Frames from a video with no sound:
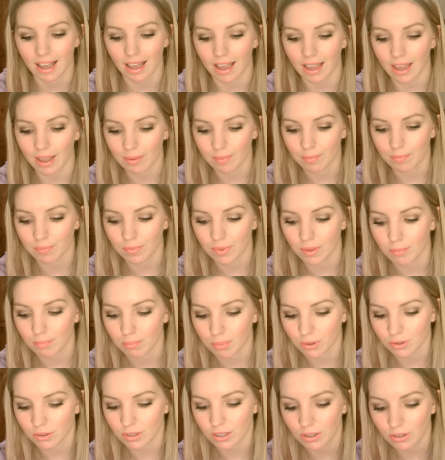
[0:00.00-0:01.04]

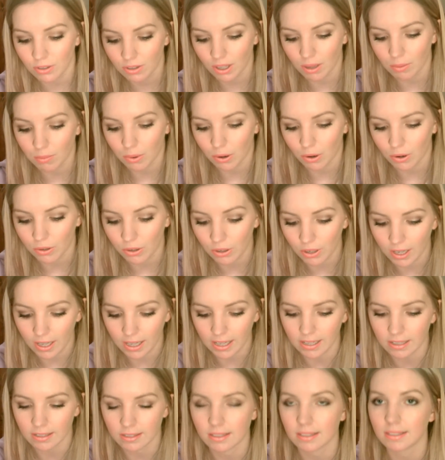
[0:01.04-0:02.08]
But the other one
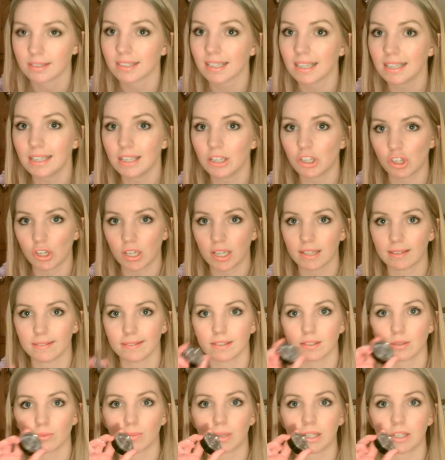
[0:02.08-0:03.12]
is Skinny
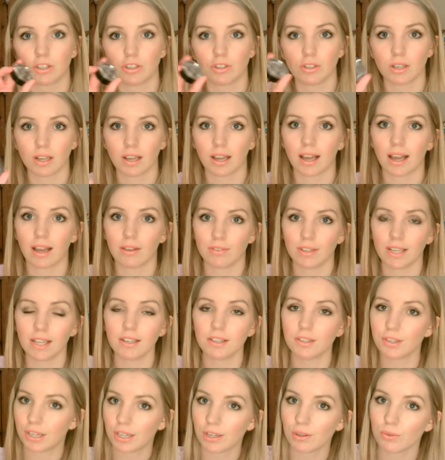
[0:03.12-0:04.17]
Jeans, which I've
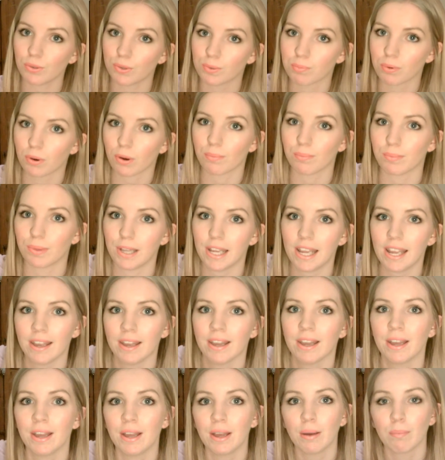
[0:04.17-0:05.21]
yet to use properly,
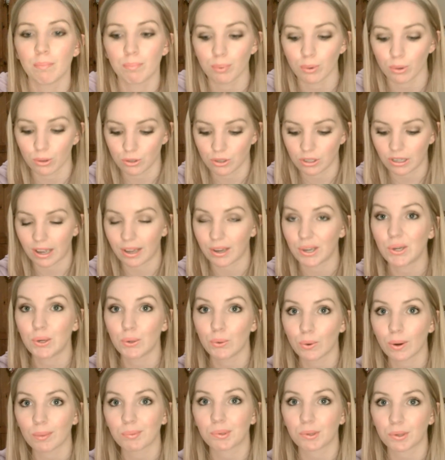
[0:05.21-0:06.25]
but I
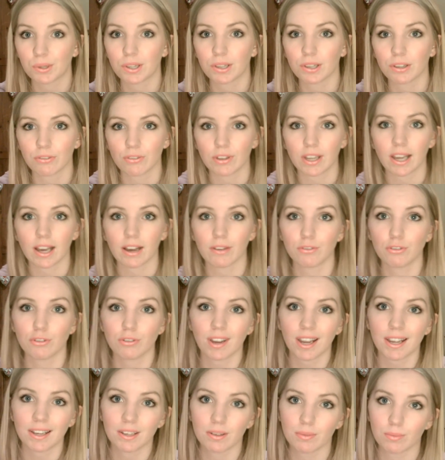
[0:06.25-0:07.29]
know I'm going to love it. I've
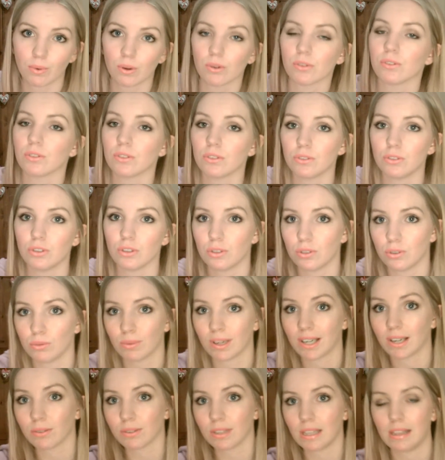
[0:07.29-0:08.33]
tried it once, just
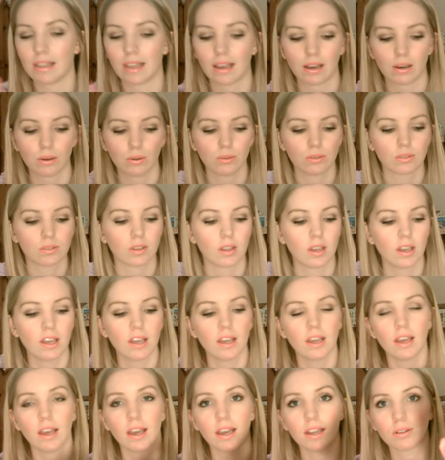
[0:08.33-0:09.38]
when I was in the house,
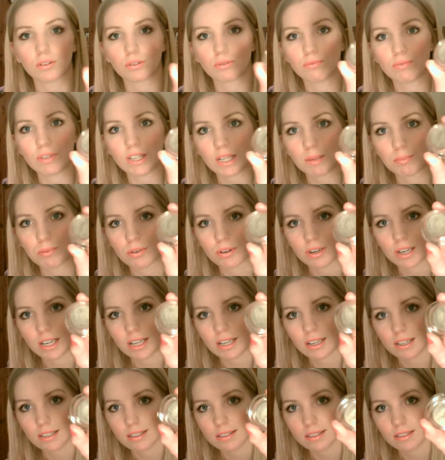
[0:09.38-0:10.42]
and it was really
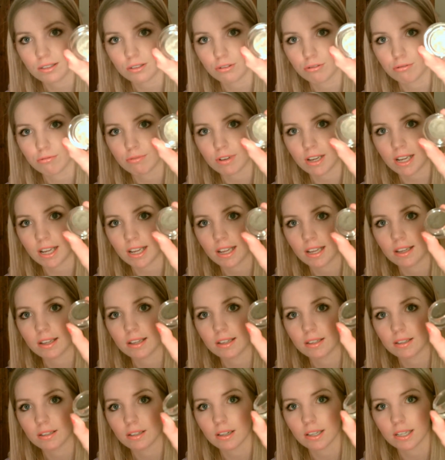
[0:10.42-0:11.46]
pretty. And it's this
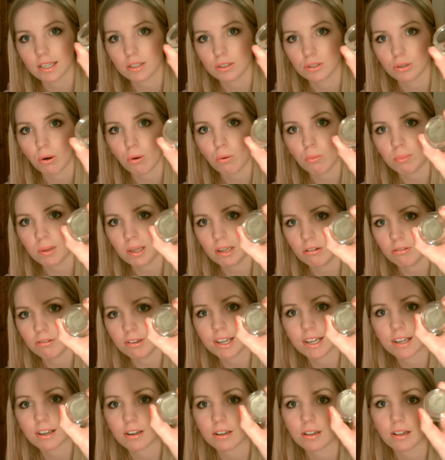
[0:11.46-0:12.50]
grey, like taupey
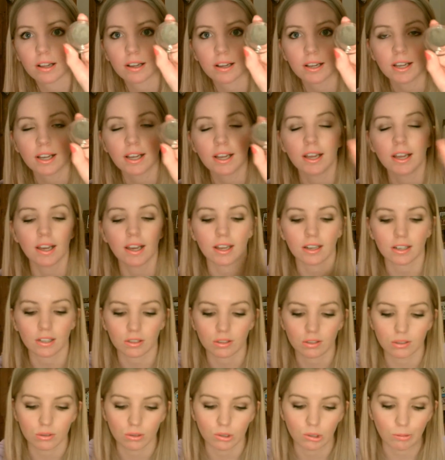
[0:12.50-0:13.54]
grey colour.
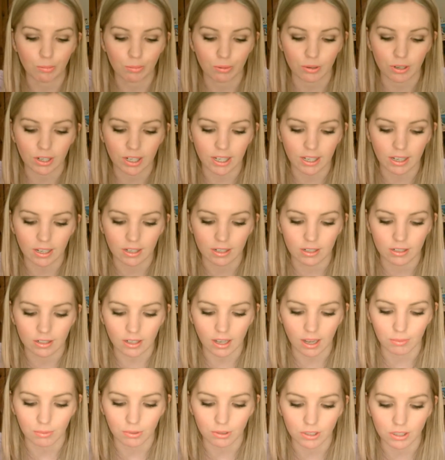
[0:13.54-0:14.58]
It's so pretty, and
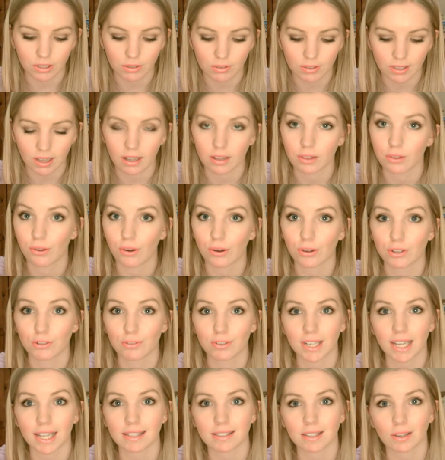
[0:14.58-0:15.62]
I'm going to use that a lot
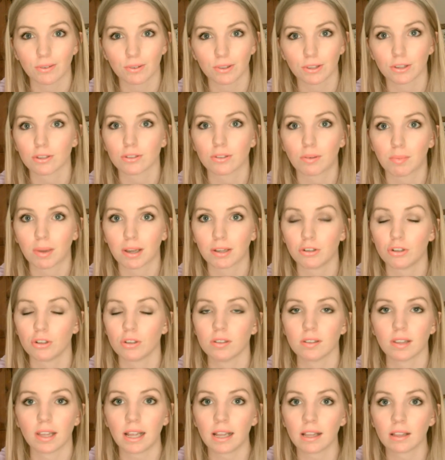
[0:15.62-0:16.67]
for nights out in the summer,
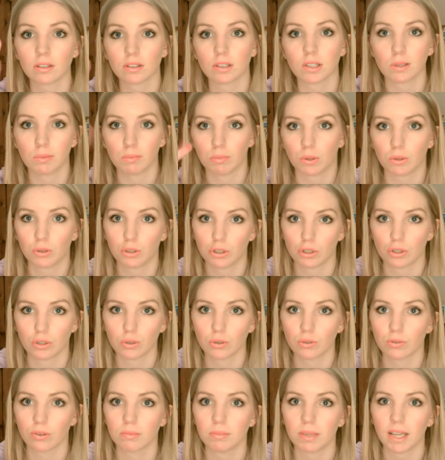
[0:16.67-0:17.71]
just like
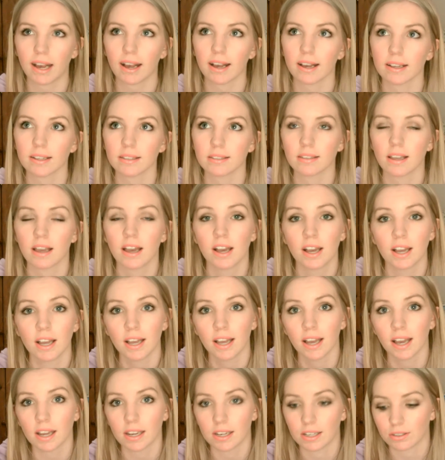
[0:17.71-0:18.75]
smudged over my eyes,
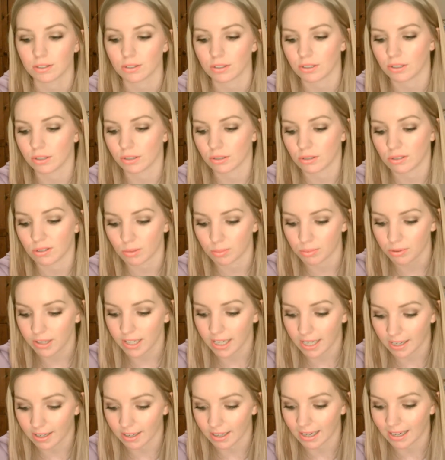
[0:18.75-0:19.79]
and it's going to look so
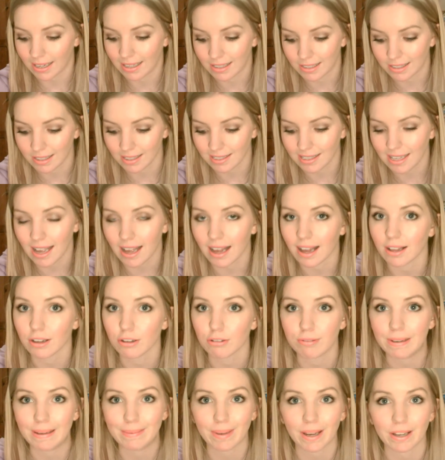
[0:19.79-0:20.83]
pretty. And yeah,
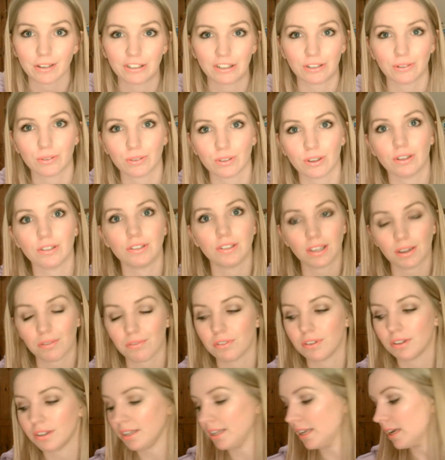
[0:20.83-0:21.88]
cream eyeshadows are
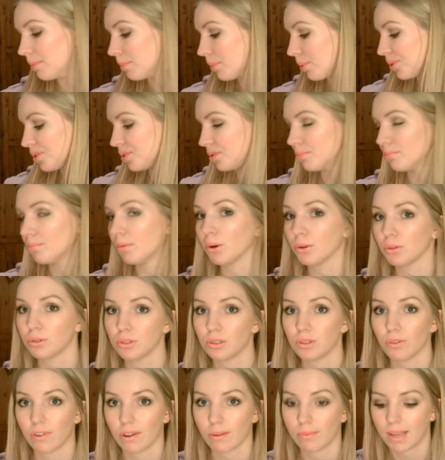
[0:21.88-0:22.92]
definitely a
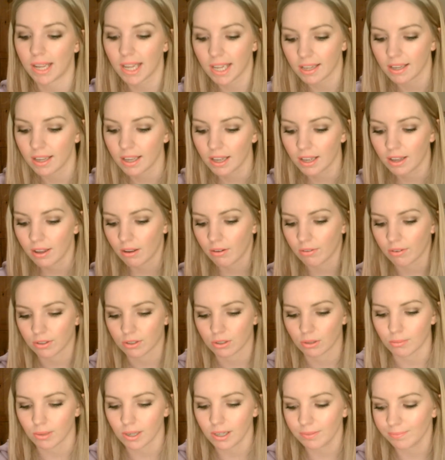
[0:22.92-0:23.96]
must for me for
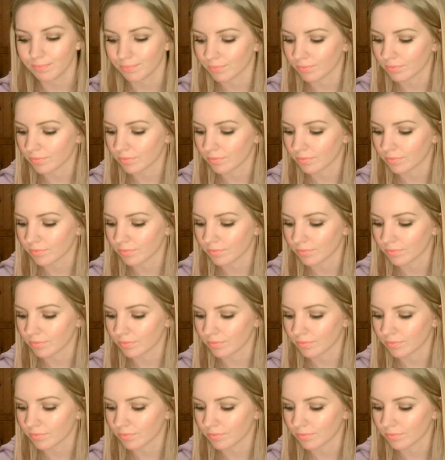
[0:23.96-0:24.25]
summer.